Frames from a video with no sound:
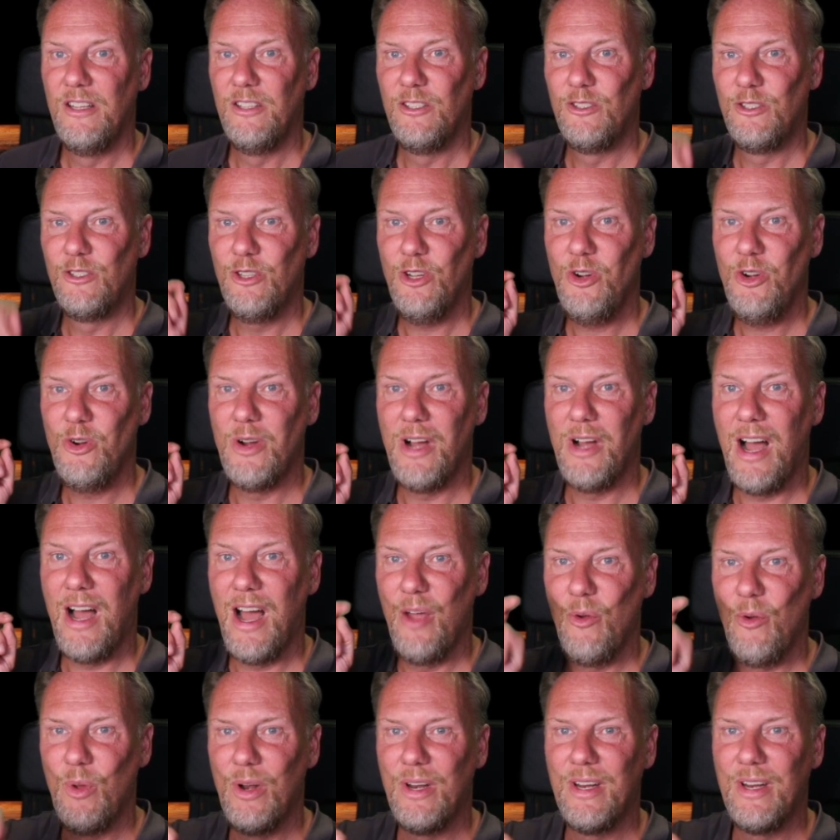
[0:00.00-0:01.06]
So
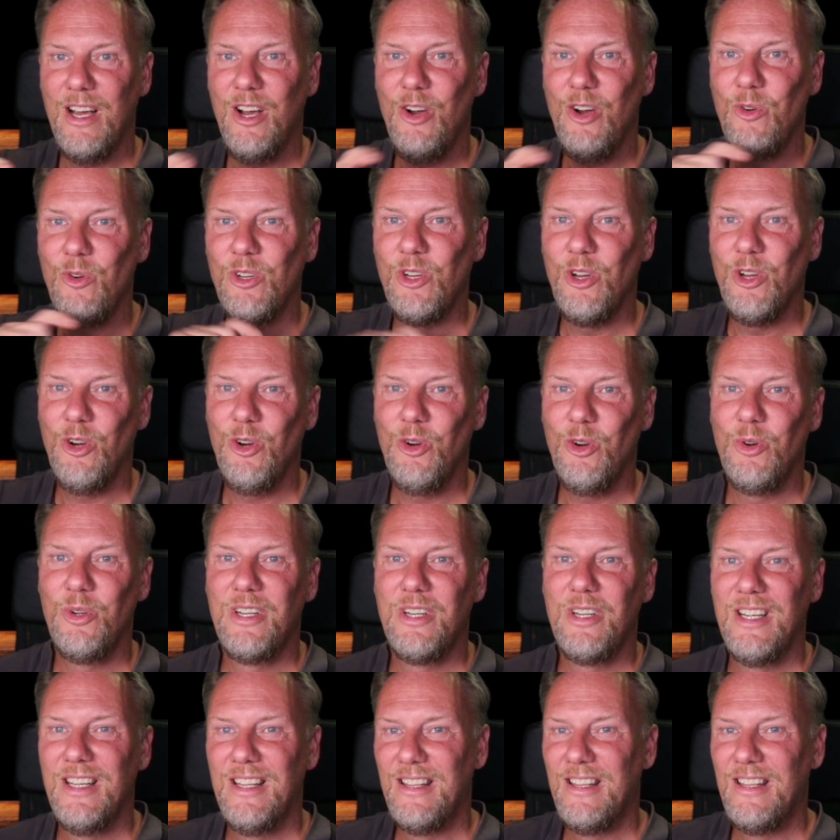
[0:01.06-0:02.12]
I will now
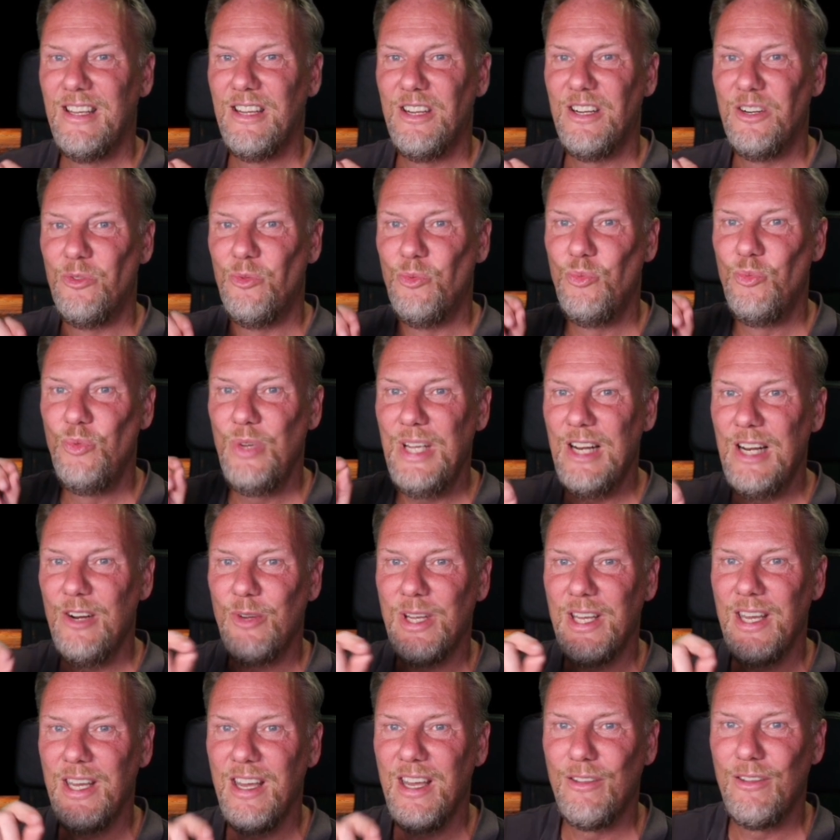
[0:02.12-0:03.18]
code the
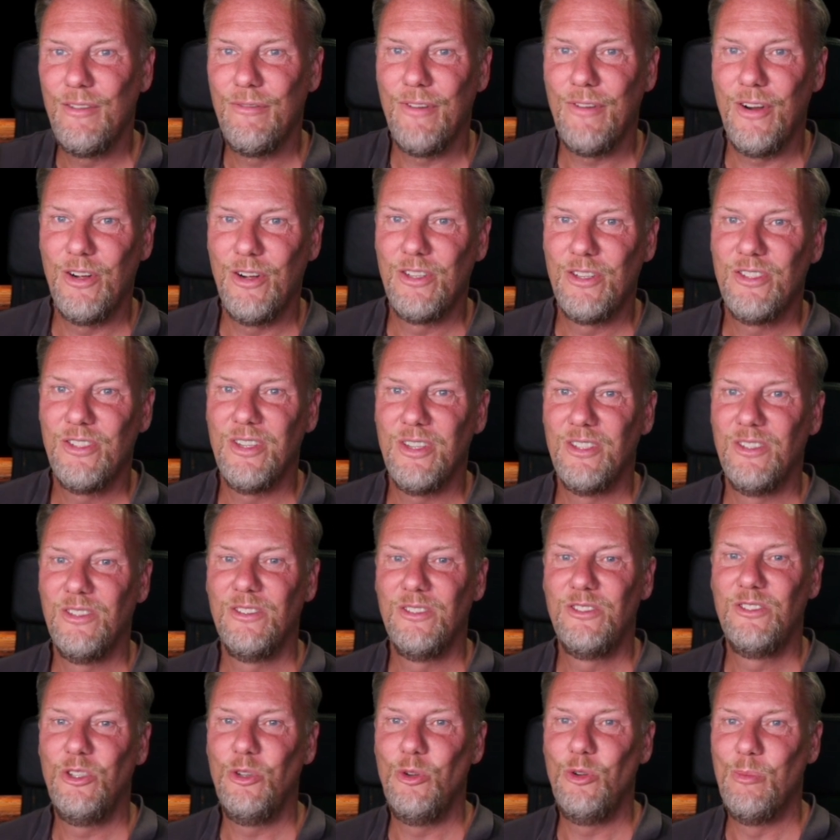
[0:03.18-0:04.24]
relocate
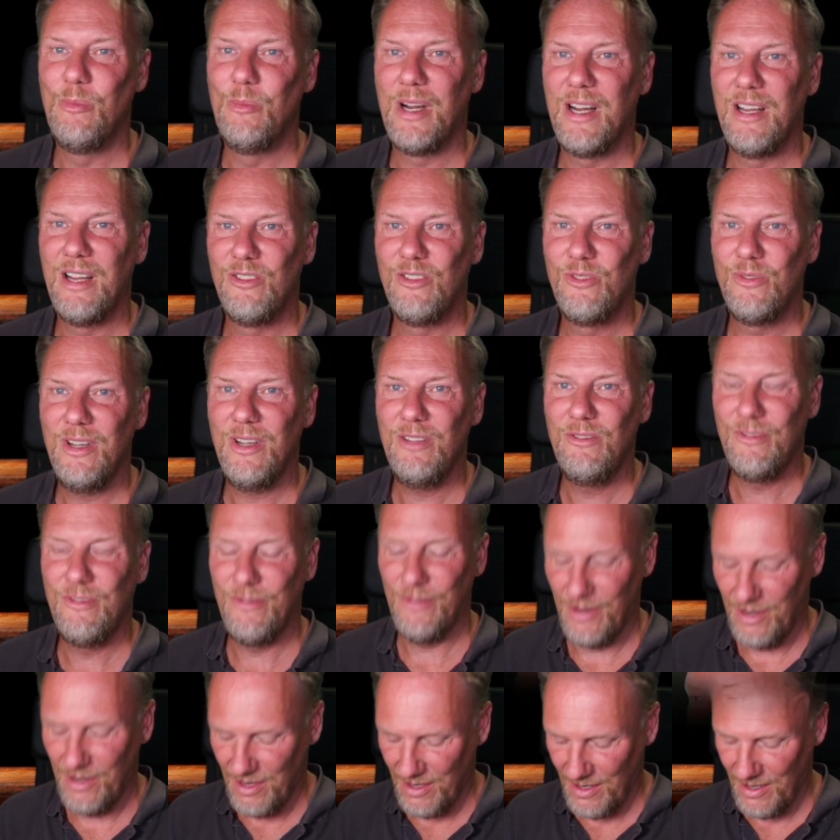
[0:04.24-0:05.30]
function to my
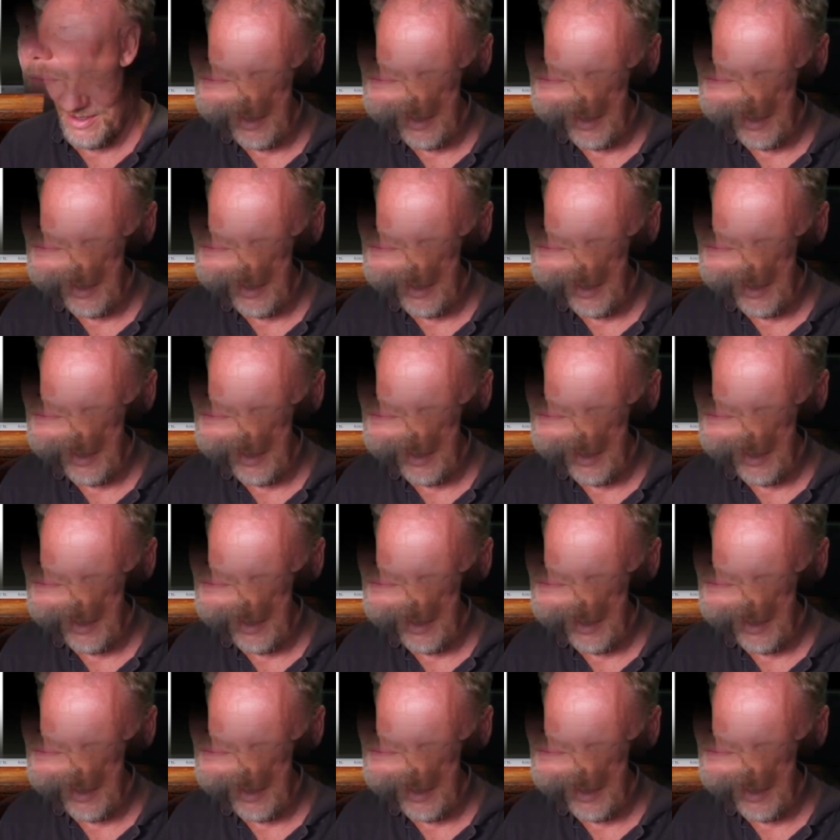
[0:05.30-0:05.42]
transfer.